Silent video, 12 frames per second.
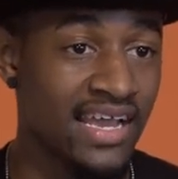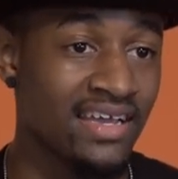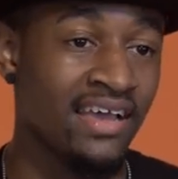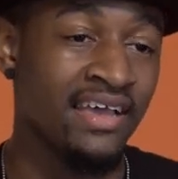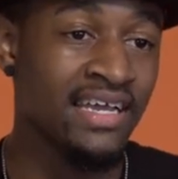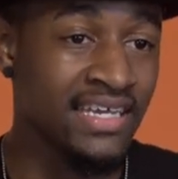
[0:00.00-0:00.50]

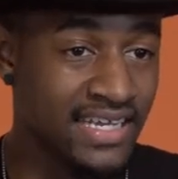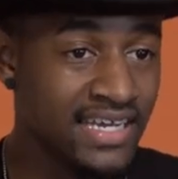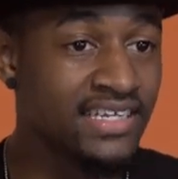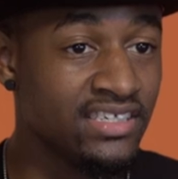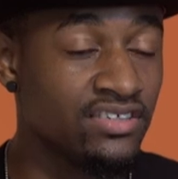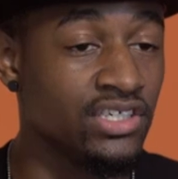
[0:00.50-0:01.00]
Like
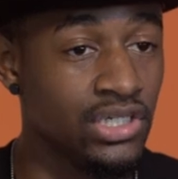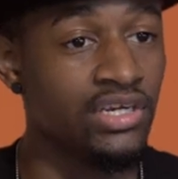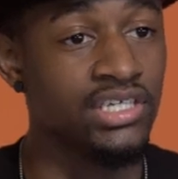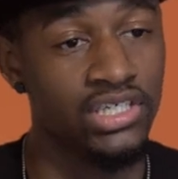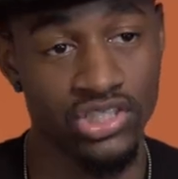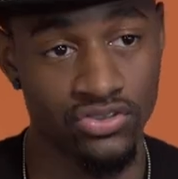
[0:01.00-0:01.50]
get into your
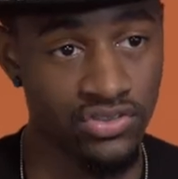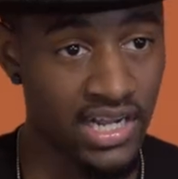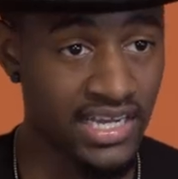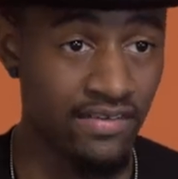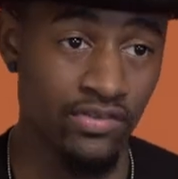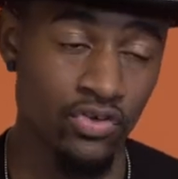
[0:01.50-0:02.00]
industry.
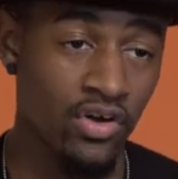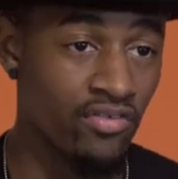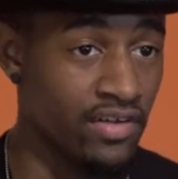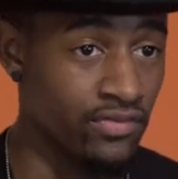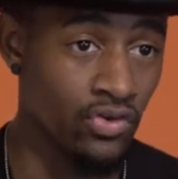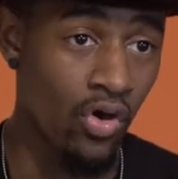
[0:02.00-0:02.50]
Like if
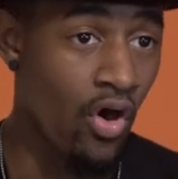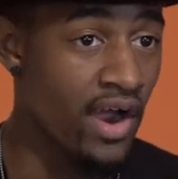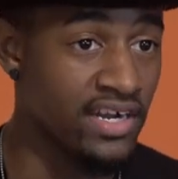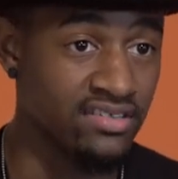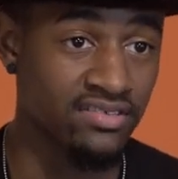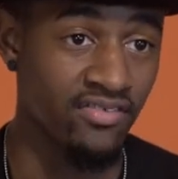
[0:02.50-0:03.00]
you're if you're an
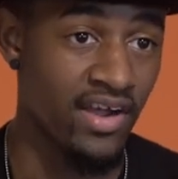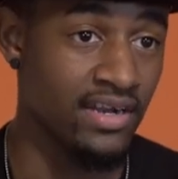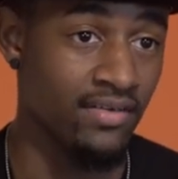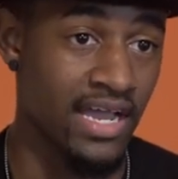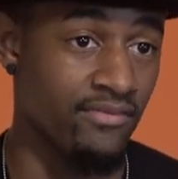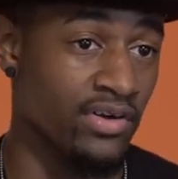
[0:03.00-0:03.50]
artist,
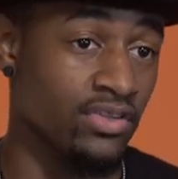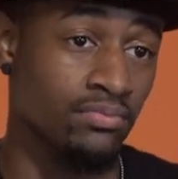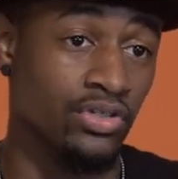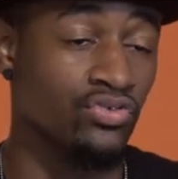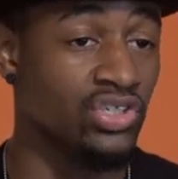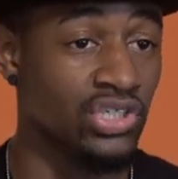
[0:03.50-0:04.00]
right? Like whether
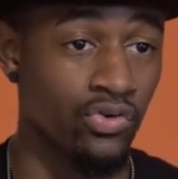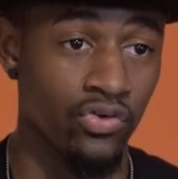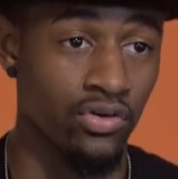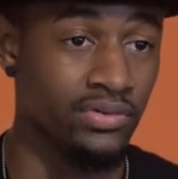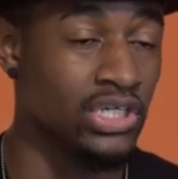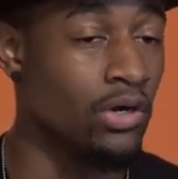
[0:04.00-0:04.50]
music
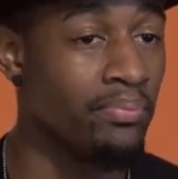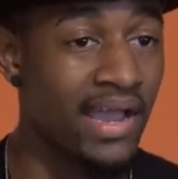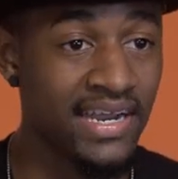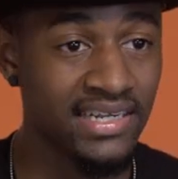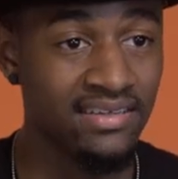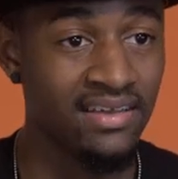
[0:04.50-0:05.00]
or, you know,
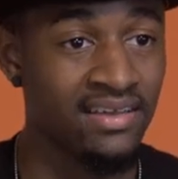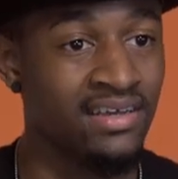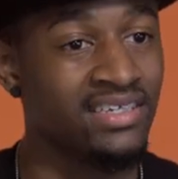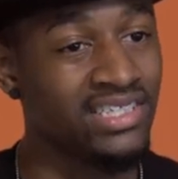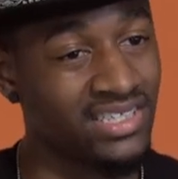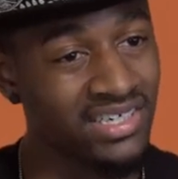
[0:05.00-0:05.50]
painting,
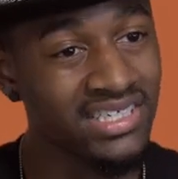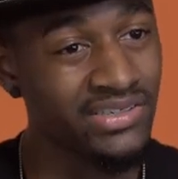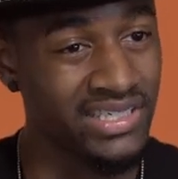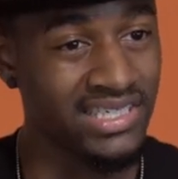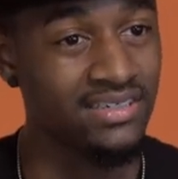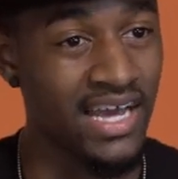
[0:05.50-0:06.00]
study
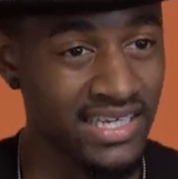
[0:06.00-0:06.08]
it.